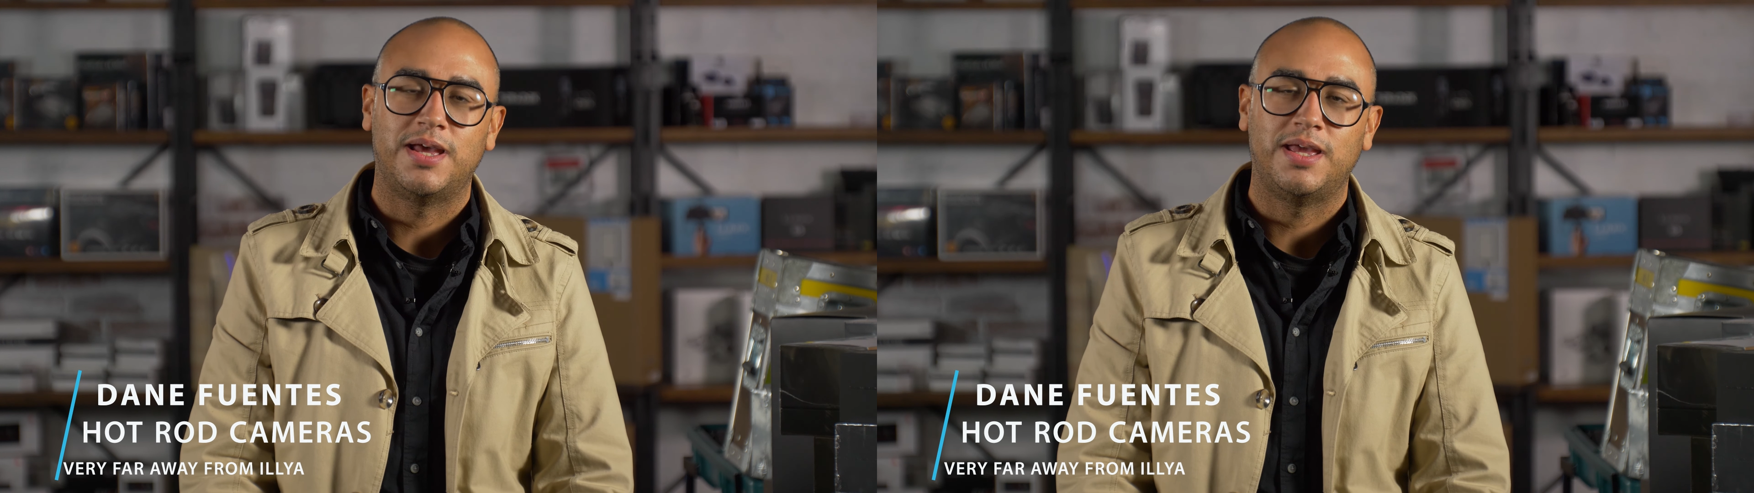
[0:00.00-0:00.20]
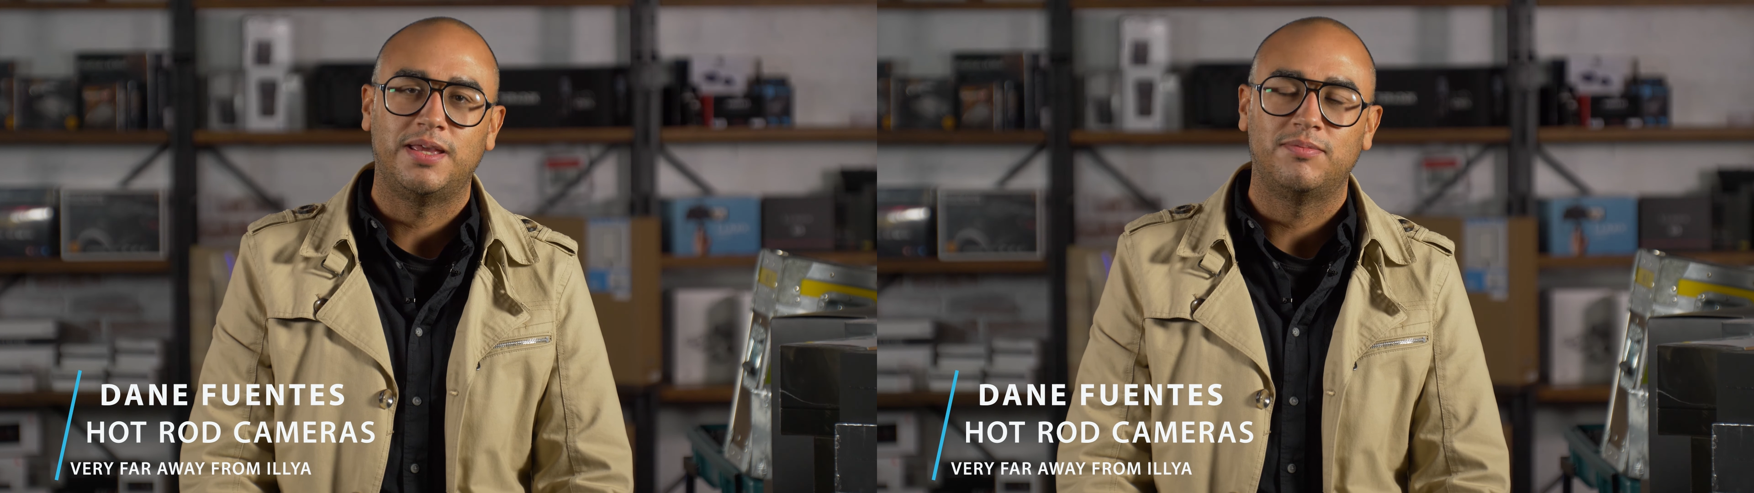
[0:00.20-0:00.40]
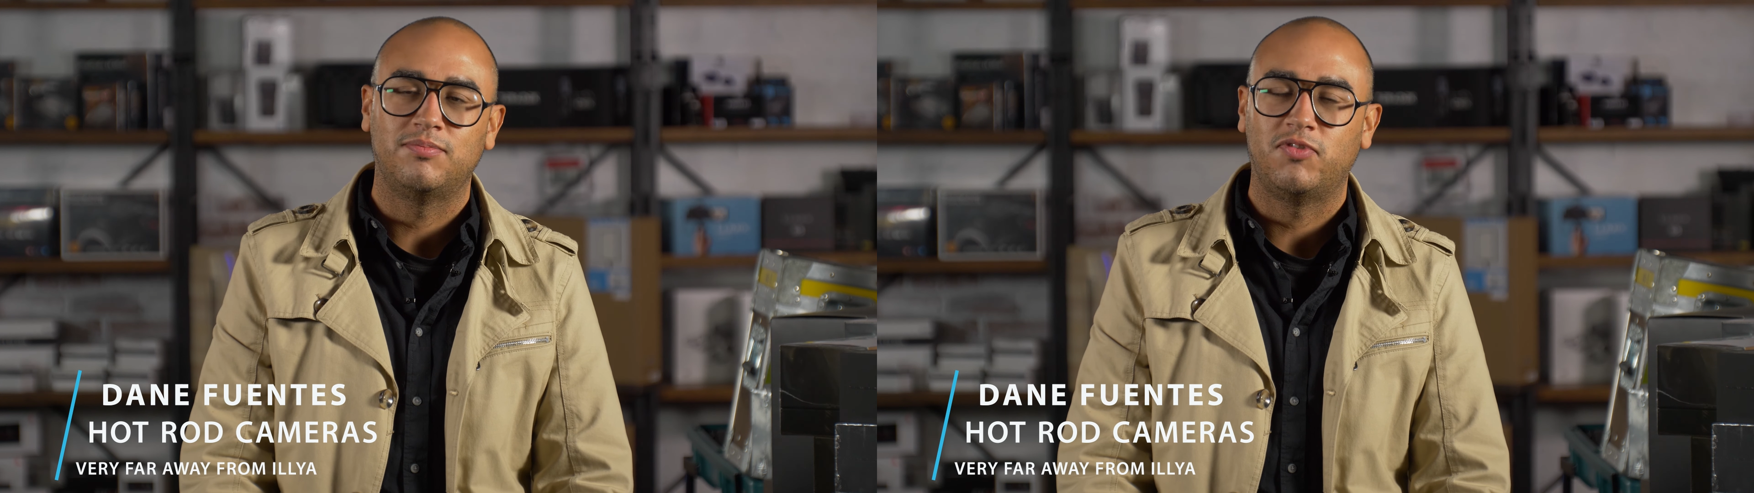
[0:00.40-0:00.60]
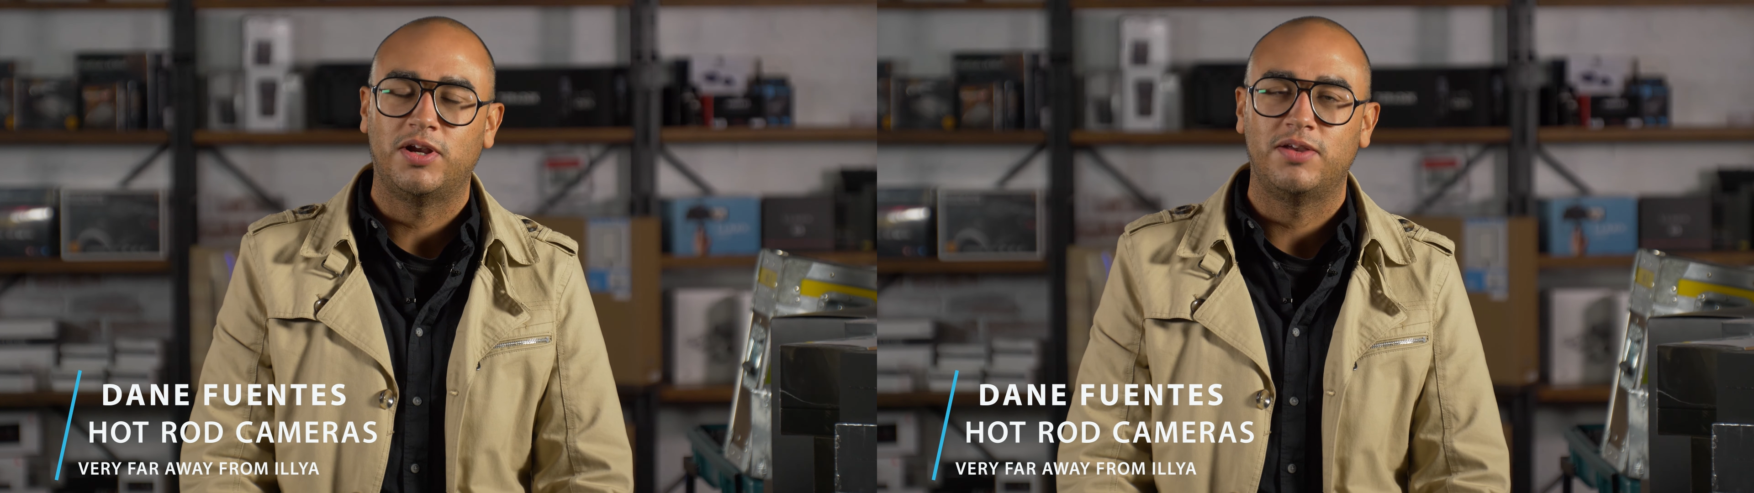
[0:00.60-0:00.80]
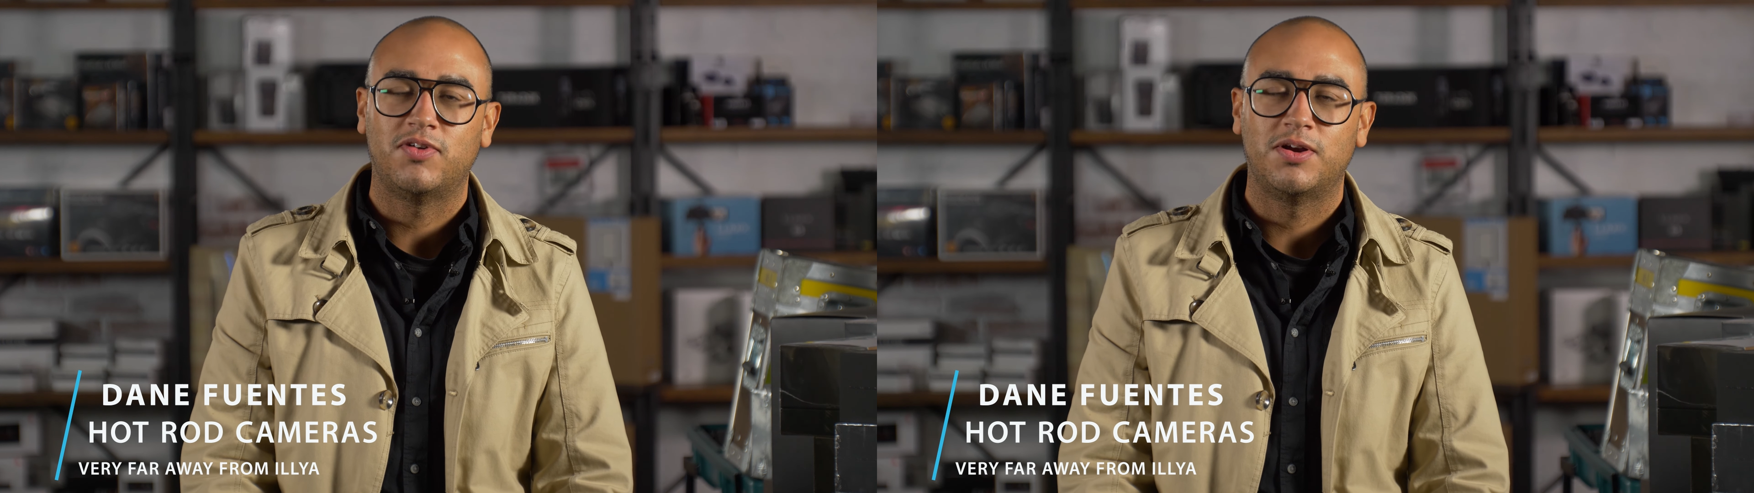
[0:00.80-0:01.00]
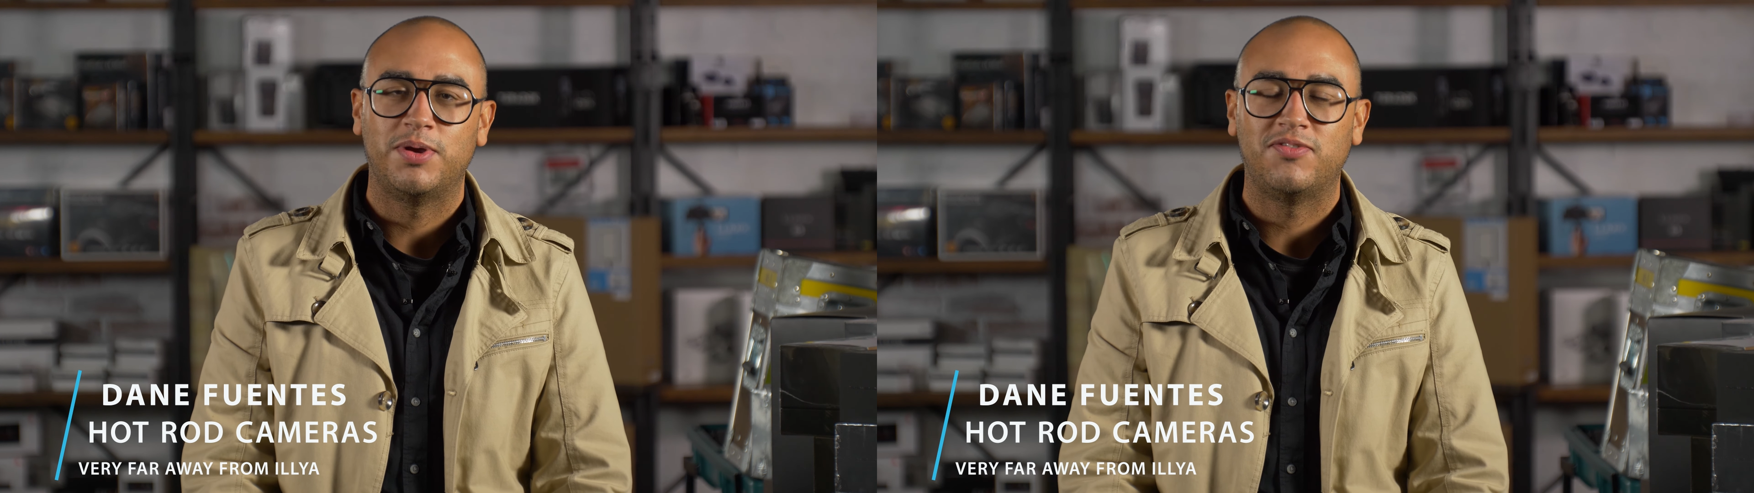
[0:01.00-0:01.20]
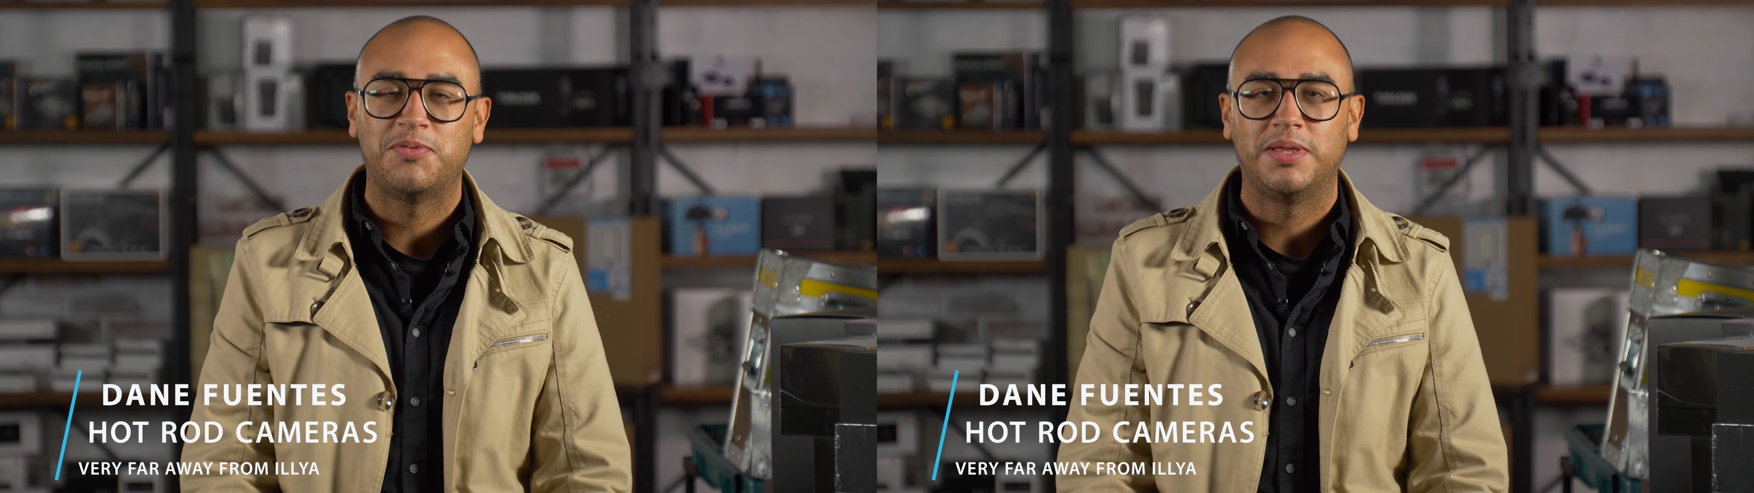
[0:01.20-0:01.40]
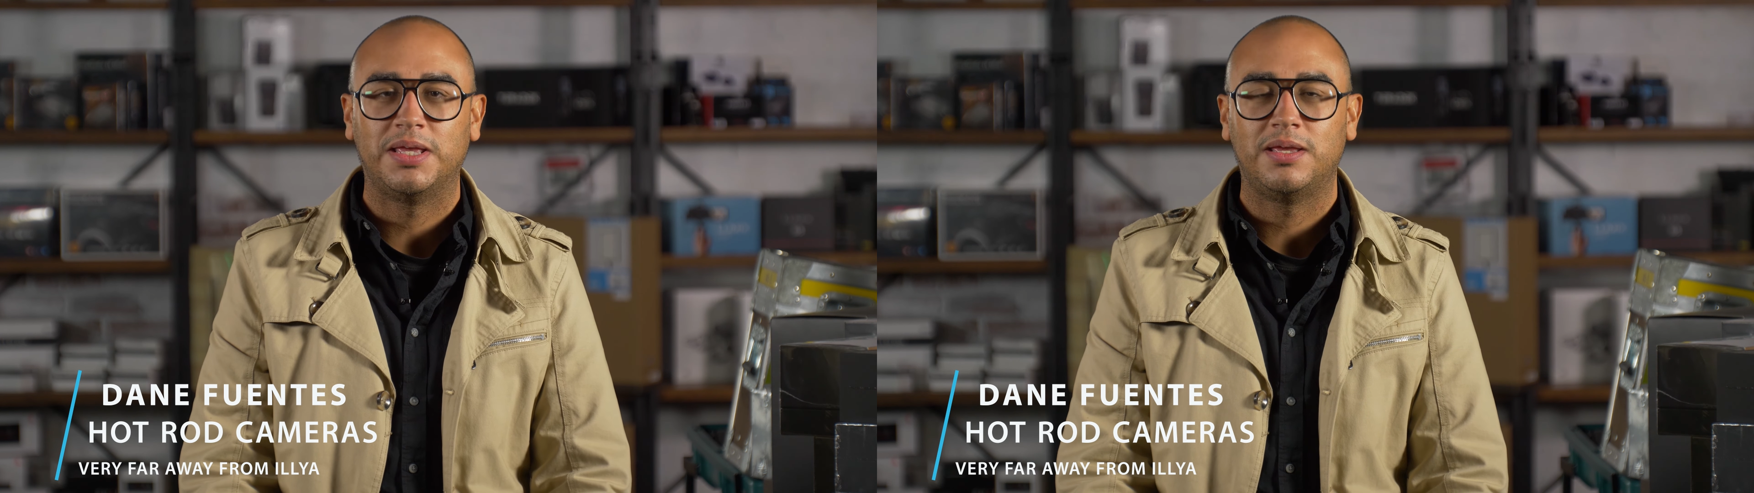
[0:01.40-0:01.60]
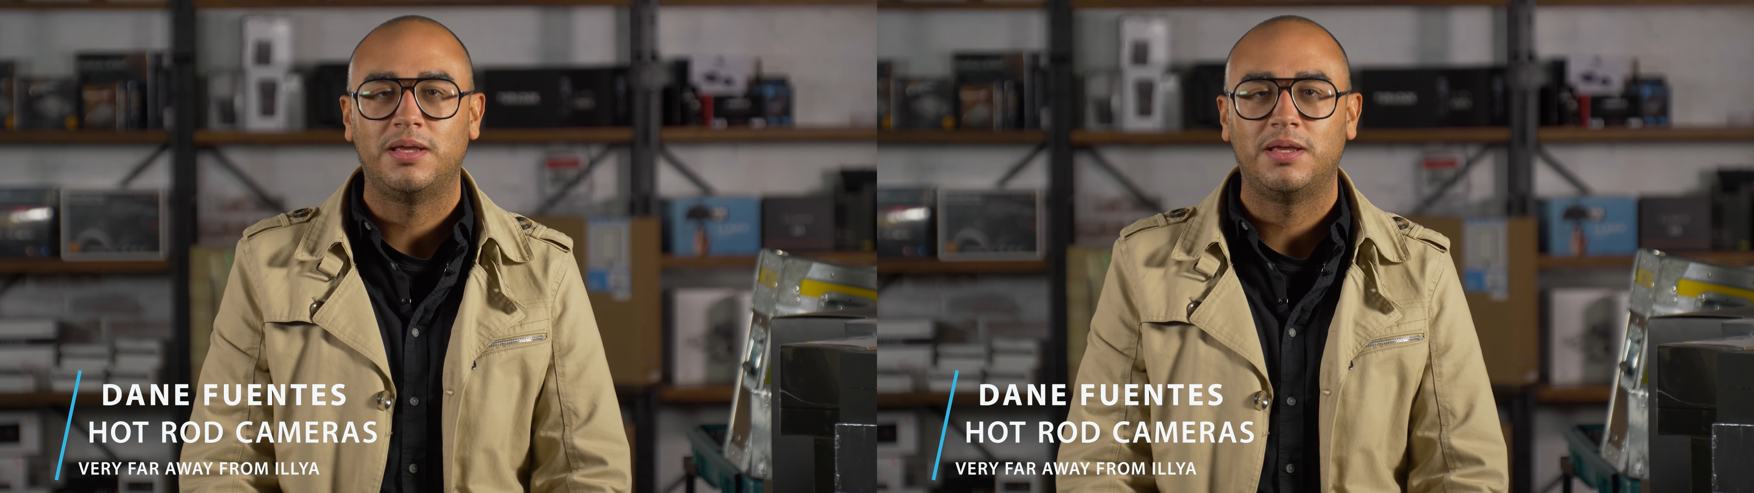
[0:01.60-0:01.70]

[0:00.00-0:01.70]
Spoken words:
I am very far away from Ilya